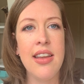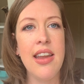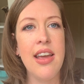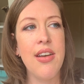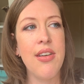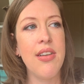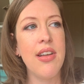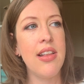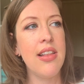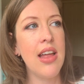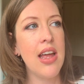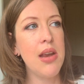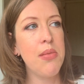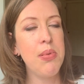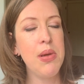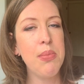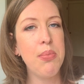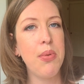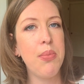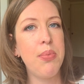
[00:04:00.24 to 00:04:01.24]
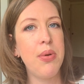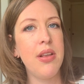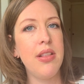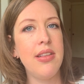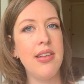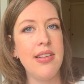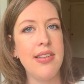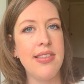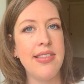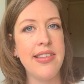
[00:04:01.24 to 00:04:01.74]
Now, a lot of people put
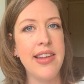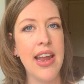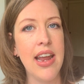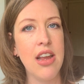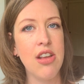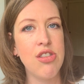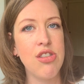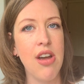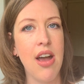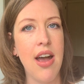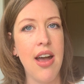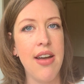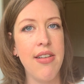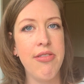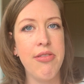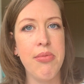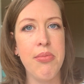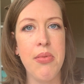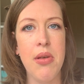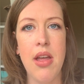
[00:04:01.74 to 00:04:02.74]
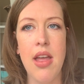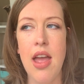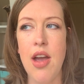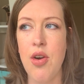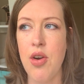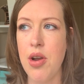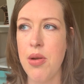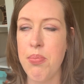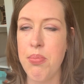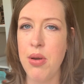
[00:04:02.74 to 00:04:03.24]
this stage off
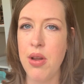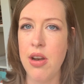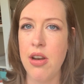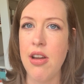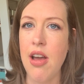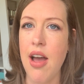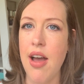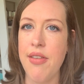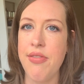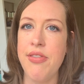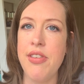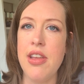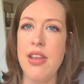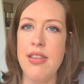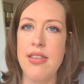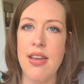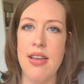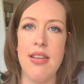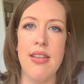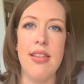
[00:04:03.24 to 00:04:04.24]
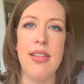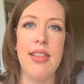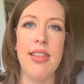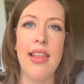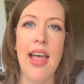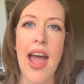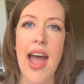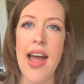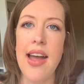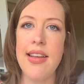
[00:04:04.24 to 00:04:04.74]
or put it off until
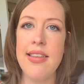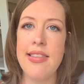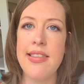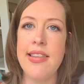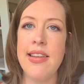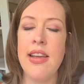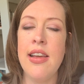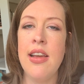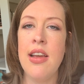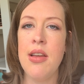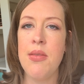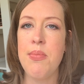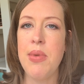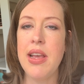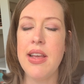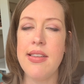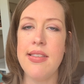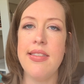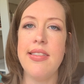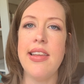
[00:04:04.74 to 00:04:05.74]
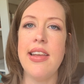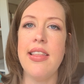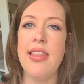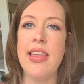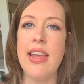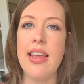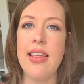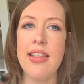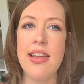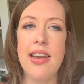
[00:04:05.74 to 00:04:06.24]
last because they
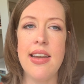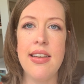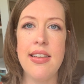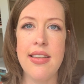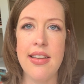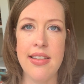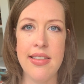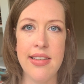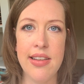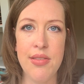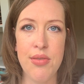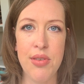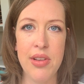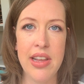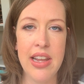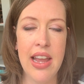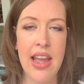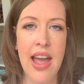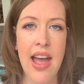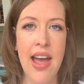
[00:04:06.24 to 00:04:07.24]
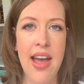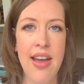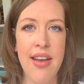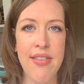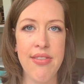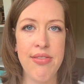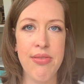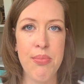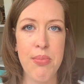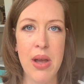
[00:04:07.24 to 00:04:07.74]
think that it doesn't really
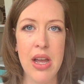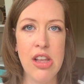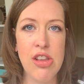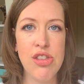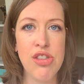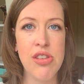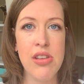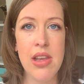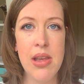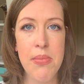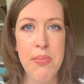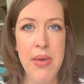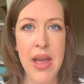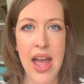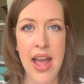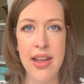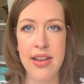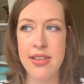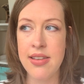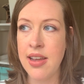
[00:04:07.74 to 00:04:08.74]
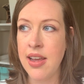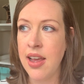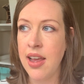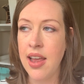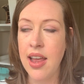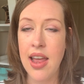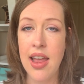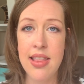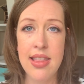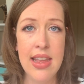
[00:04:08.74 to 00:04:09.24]
have much impact
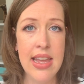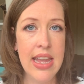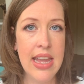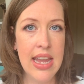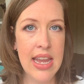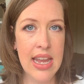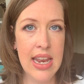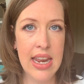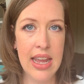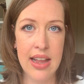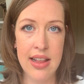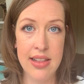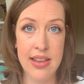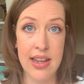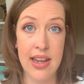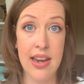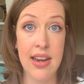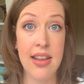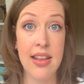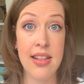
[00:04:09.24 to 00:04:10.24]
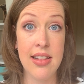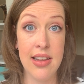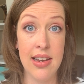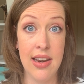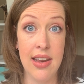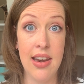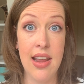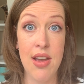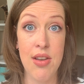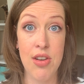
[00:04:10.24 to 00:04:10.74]
and that eating clean and
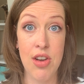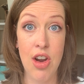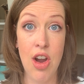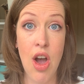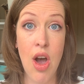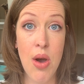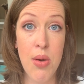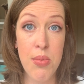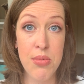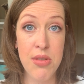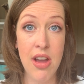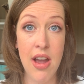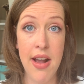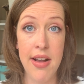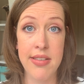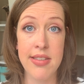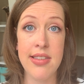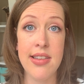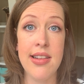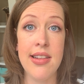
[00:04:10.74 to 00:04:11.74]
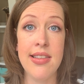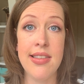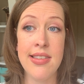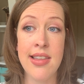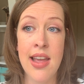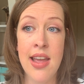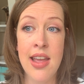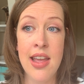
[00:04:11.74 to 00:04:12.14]
cleaning out your home toxins